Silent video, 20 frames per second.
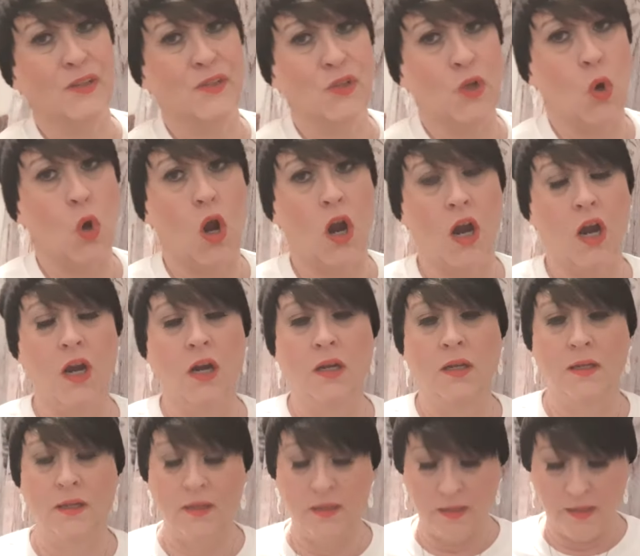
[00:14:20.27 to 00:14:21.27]

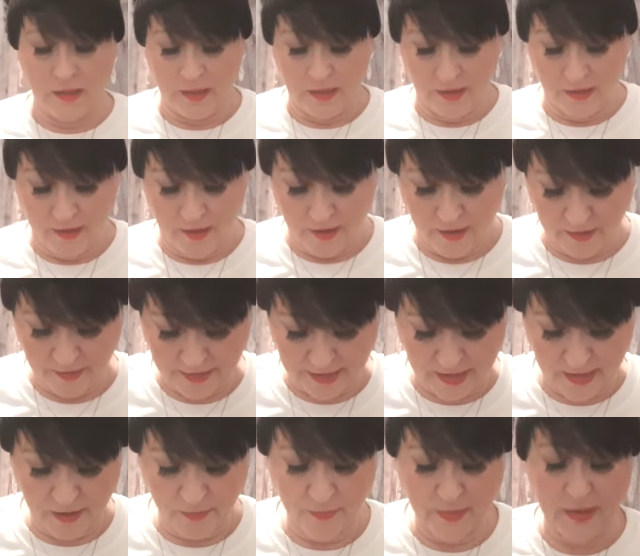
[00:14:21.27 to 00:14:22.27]
sore. Okay,
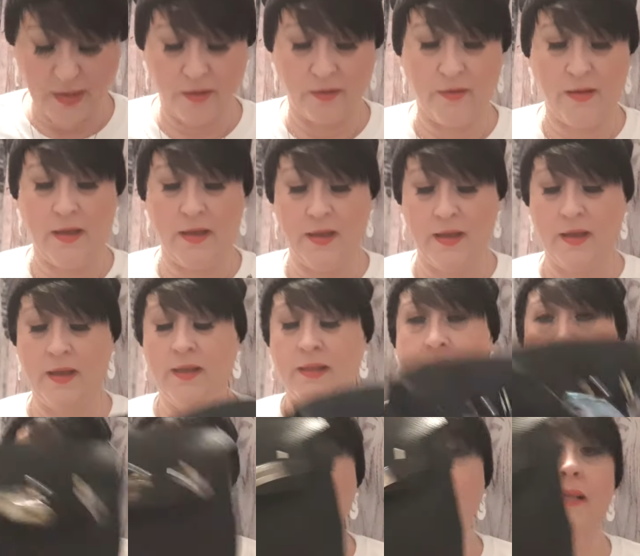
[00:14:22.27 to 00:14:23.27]
here we go.
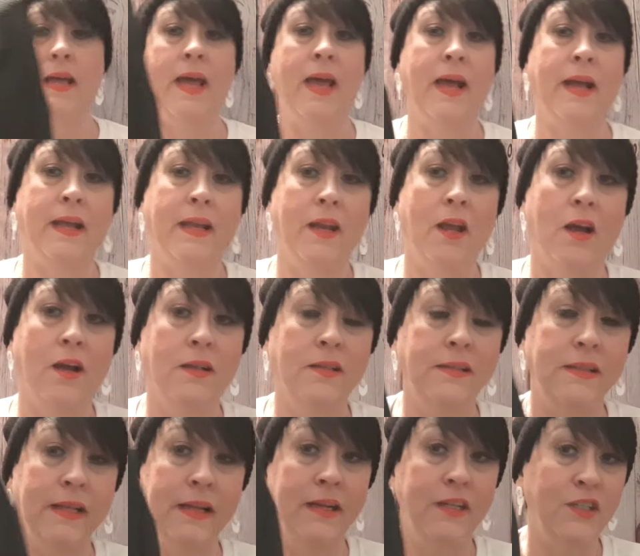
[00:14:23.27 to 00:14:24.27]
This is the
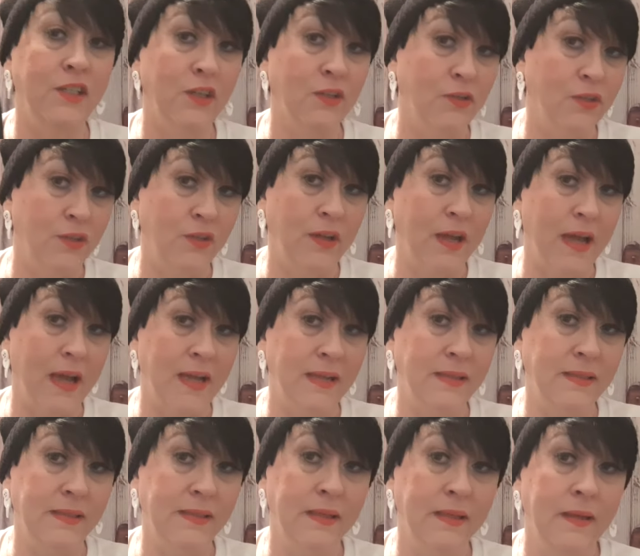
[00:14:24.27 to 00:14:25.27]
Hac-a-dos that I showed you
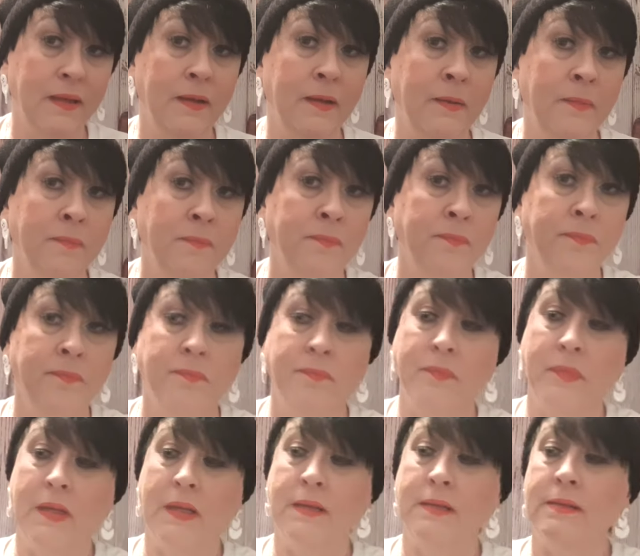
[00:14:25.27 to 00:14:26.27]
guys.
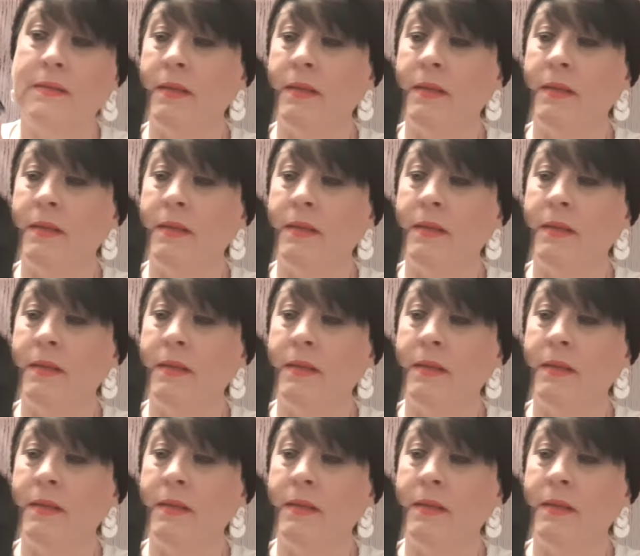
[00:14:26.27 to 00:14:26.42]
It's